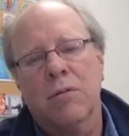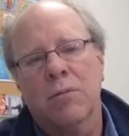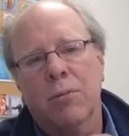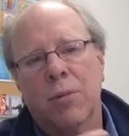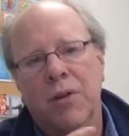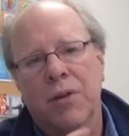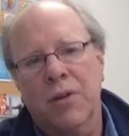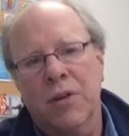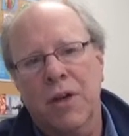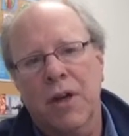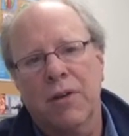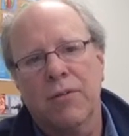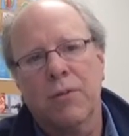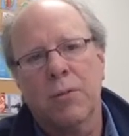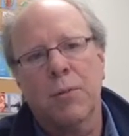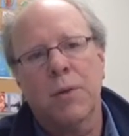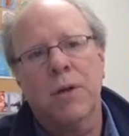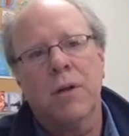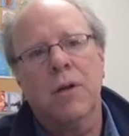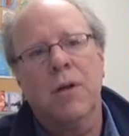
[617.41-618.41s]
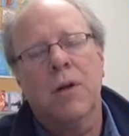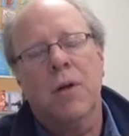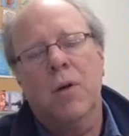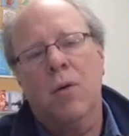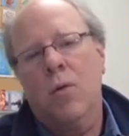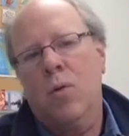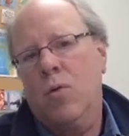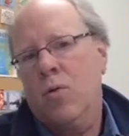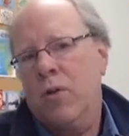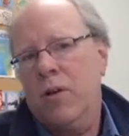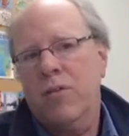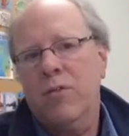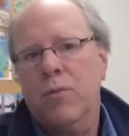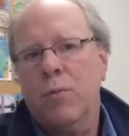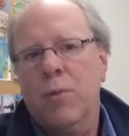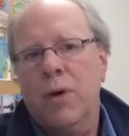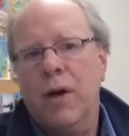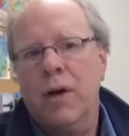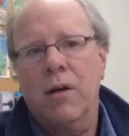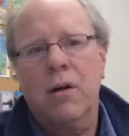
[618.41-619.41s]
by the government or
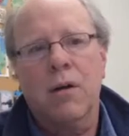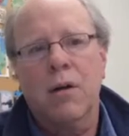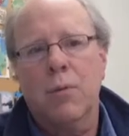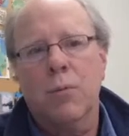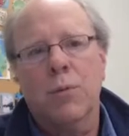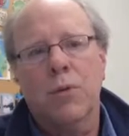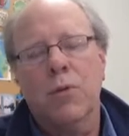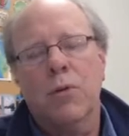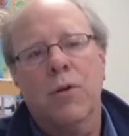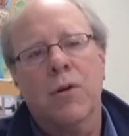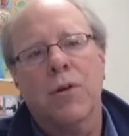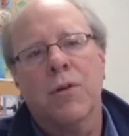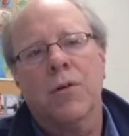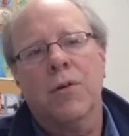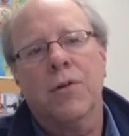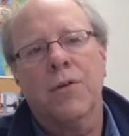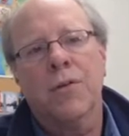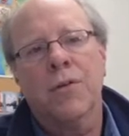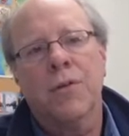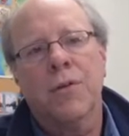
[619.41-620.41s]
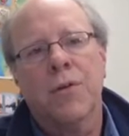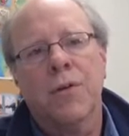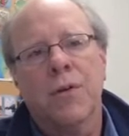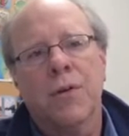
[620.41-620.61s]
even by our employers.